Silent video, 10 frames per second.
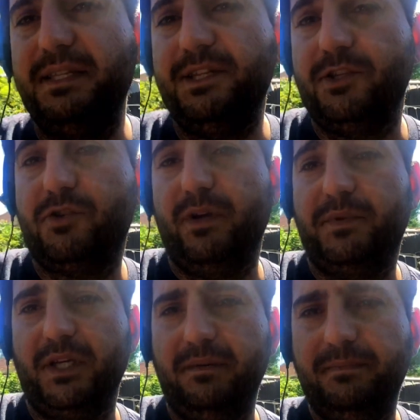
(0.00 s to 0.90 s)
in the
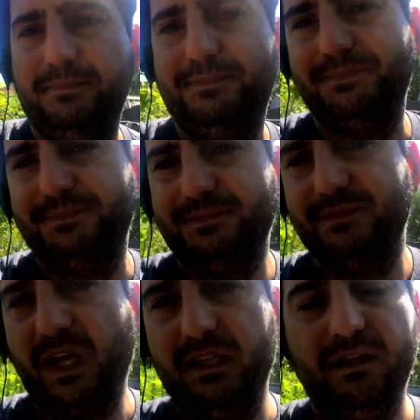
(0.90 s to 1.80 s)
description.
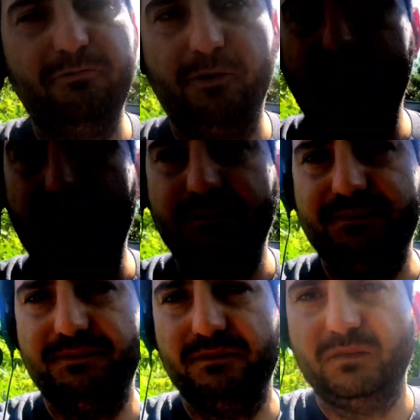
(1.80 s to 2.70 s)
I love to read them.
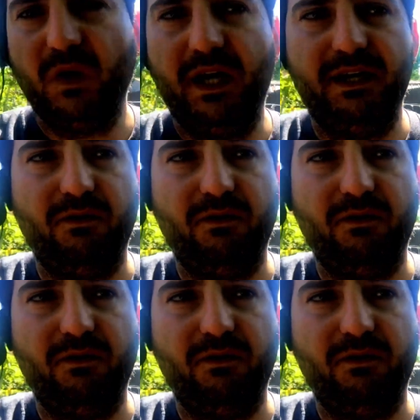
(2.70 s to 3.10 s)
All right,